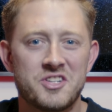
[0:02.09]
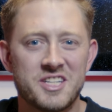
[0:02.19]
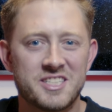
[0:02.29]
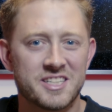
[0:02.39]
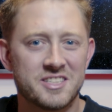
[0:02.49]

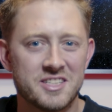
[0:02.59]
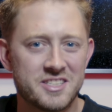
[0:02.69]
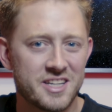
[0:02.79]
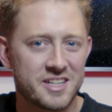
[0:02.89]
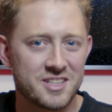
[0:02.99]

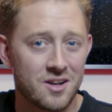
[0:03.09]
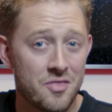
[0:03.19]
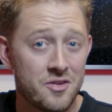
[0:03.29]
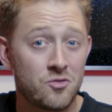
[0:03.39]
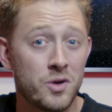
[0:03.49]
G66, and
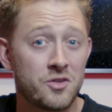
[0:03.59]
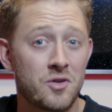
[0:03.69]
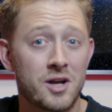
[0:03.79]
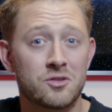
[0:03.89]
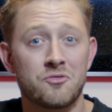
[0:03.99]
on this week's
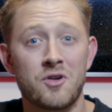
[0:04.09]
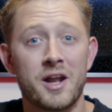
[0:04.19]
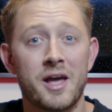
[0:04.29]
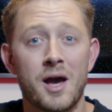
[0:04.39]
Fractal Friday,